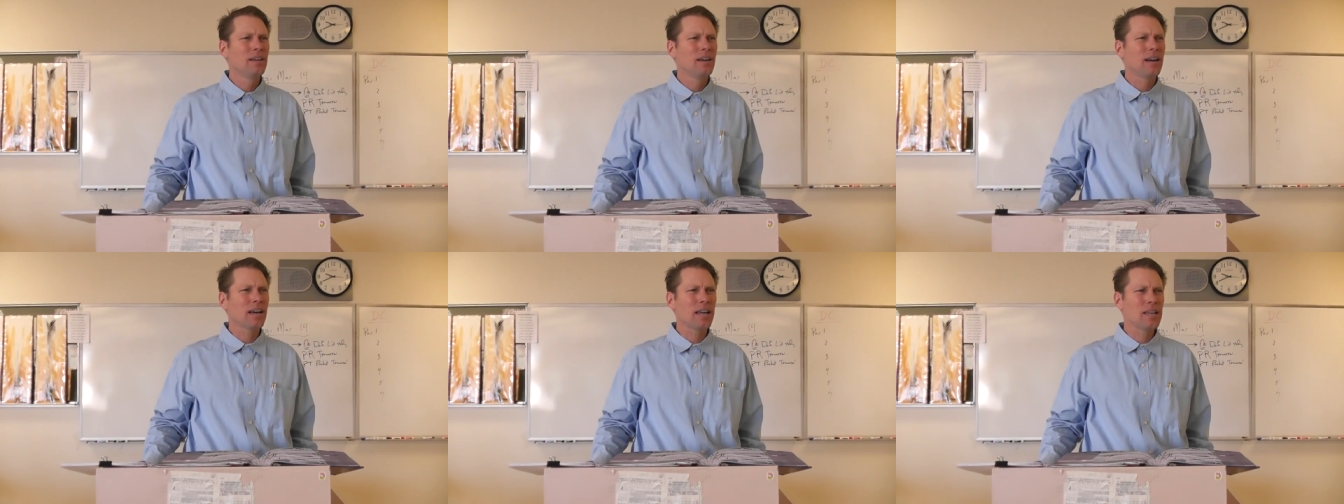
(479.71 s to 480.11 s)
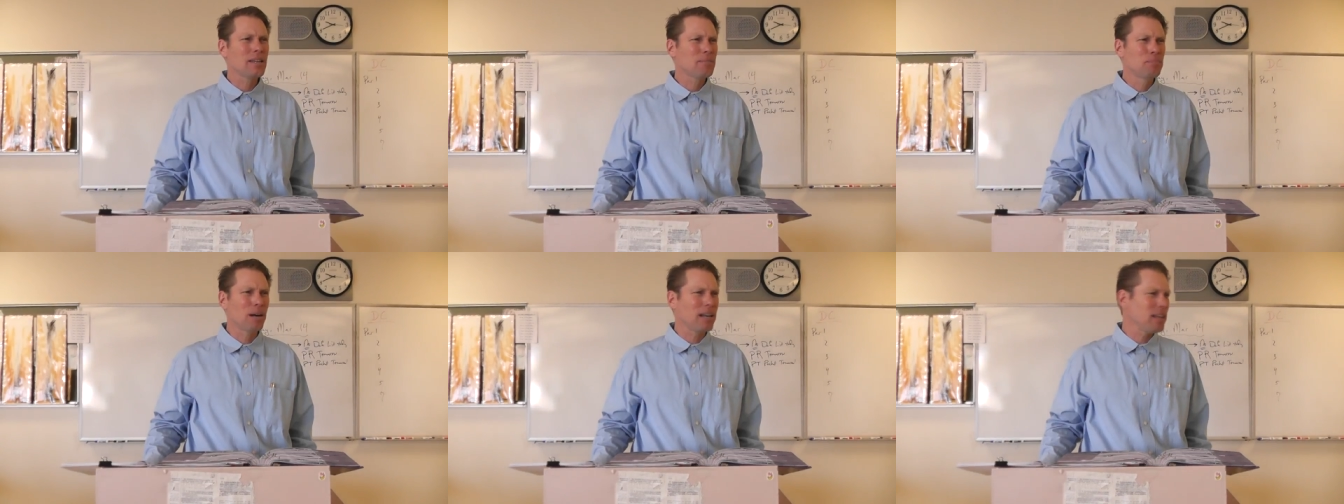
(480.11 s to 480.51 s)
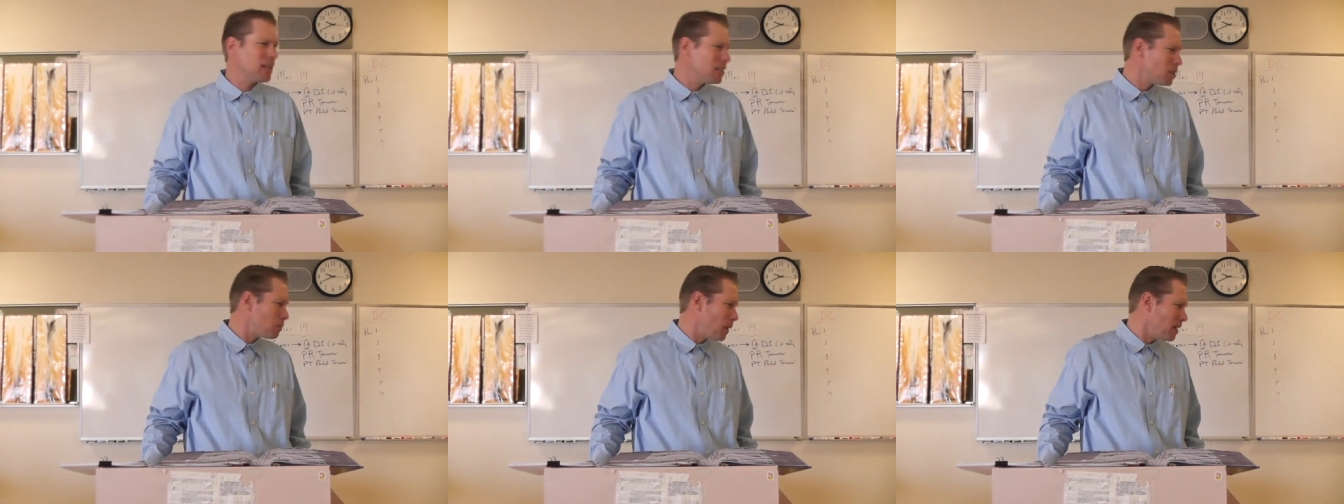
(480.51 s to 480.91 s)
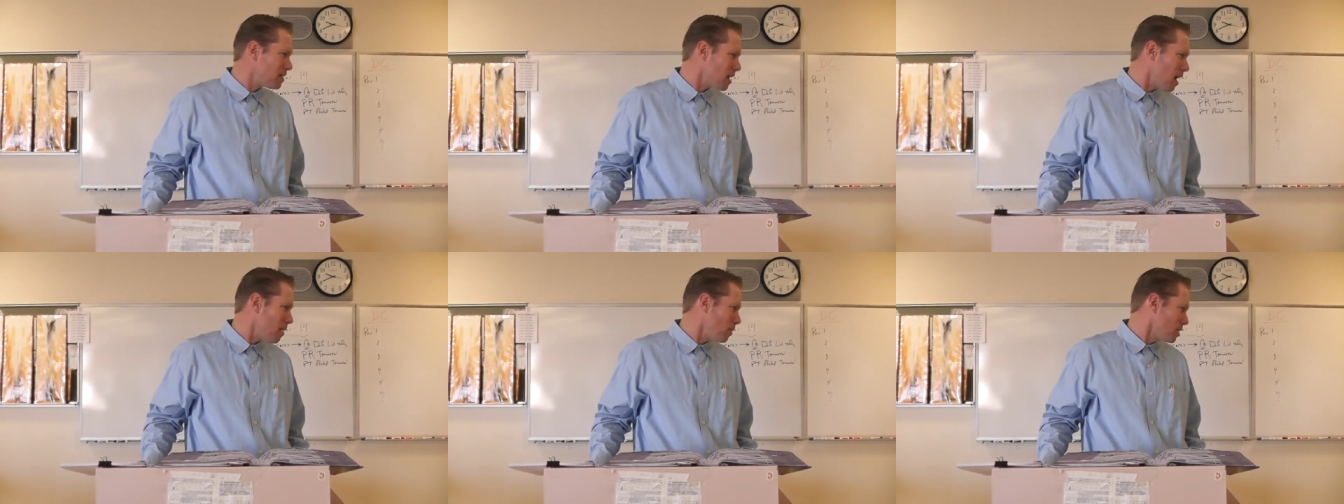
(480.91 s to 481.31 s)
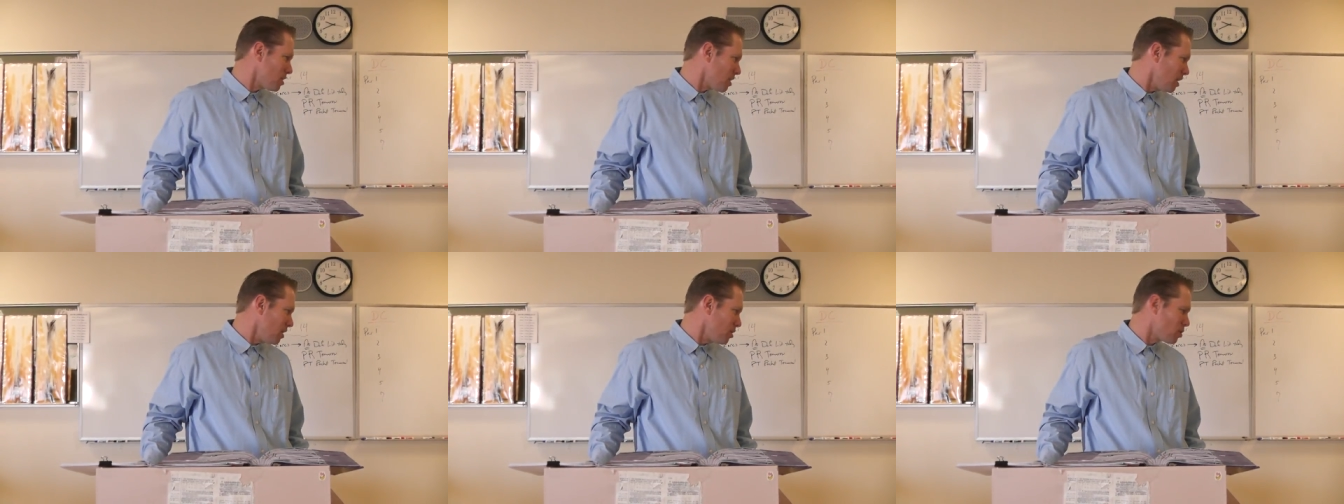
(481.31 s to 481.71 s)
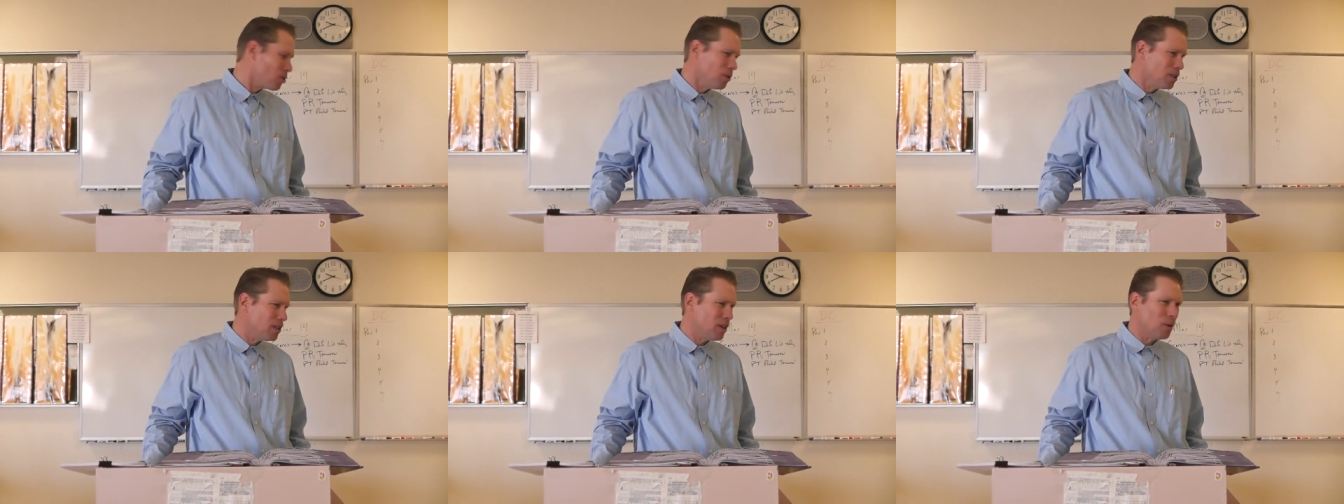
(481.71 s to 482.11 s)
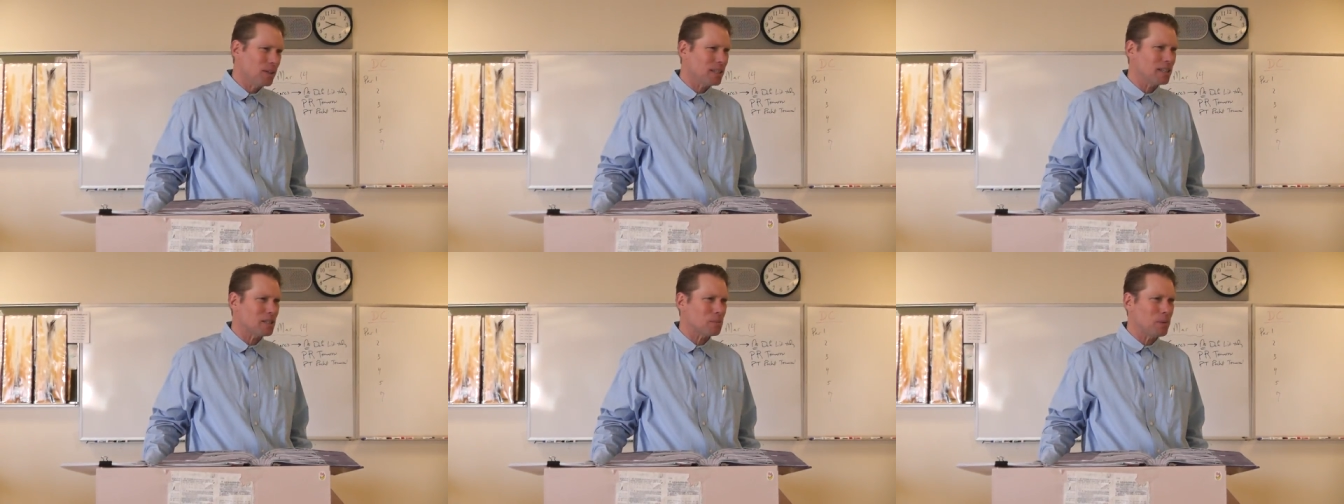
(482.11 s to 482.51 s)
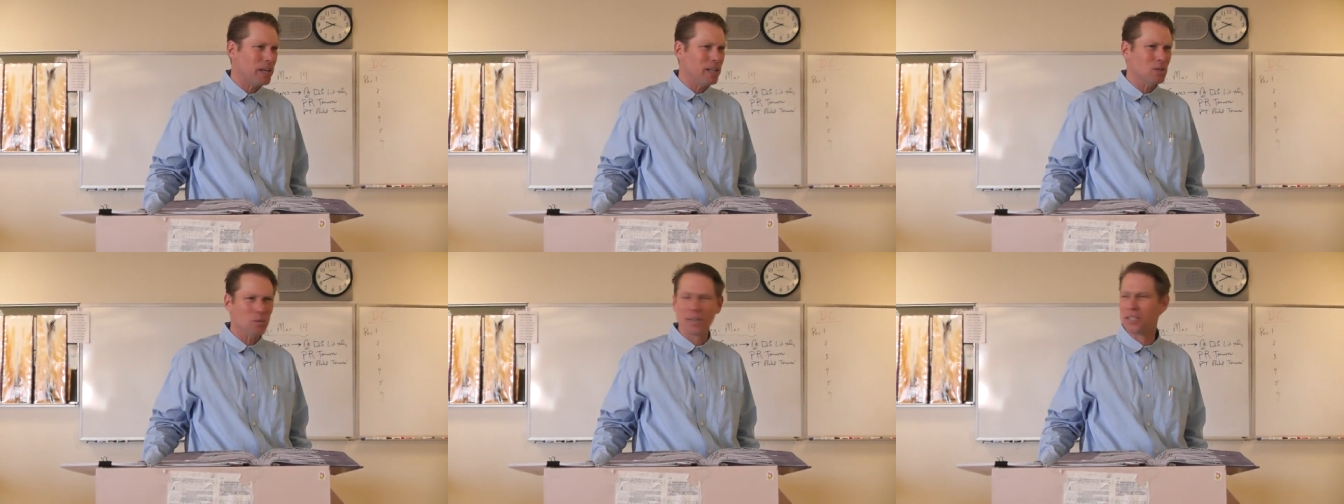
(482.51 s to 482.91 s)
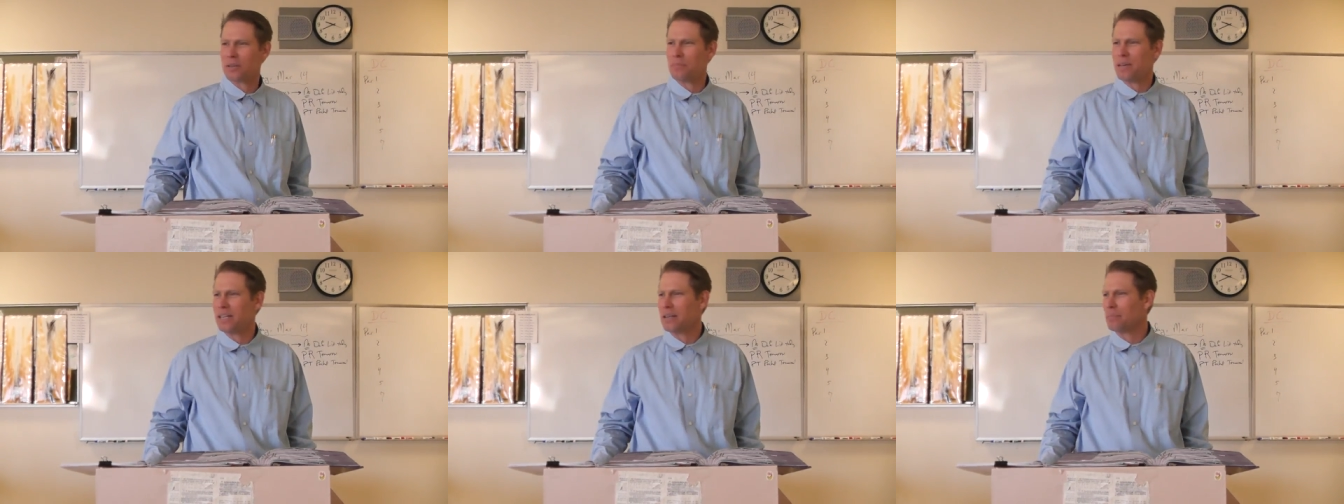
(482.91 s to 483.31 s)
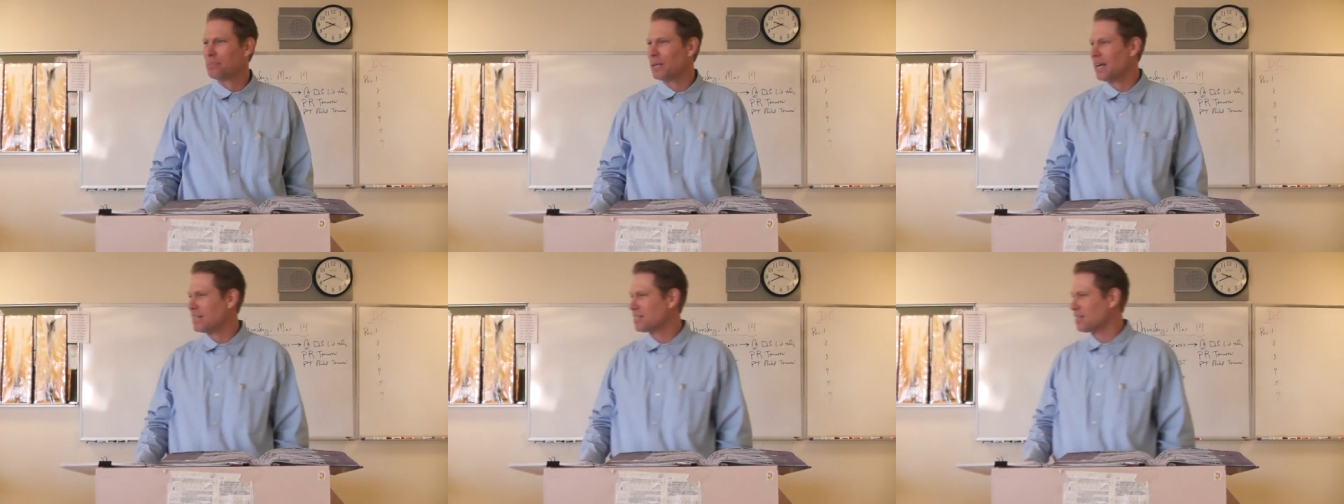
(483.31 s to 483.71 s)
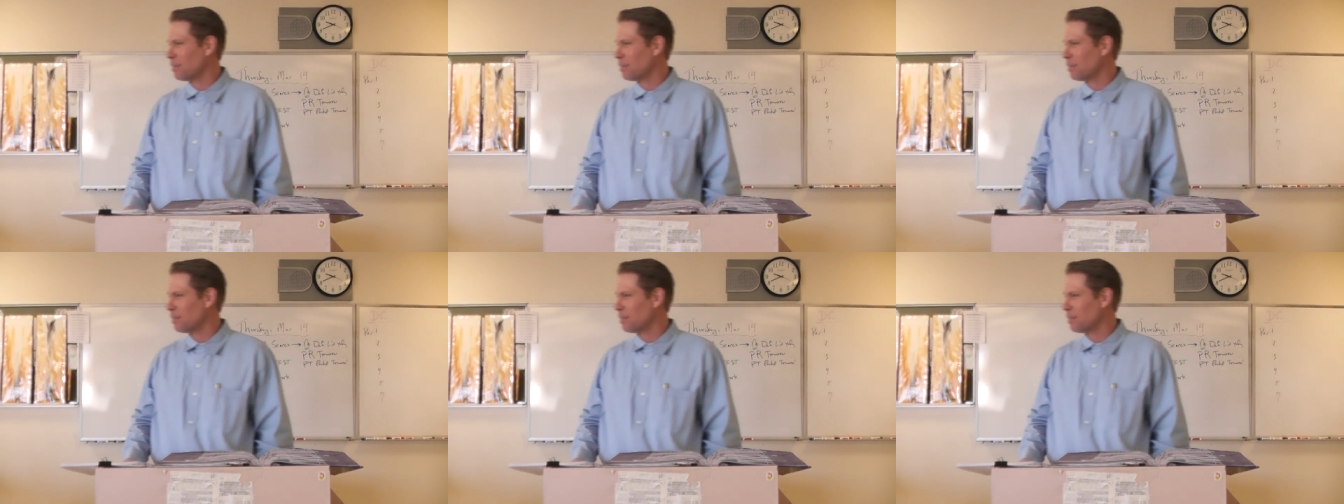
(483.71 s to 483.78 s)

Like anybody that spent time on Sunday school to know what this means, what does it mean to bless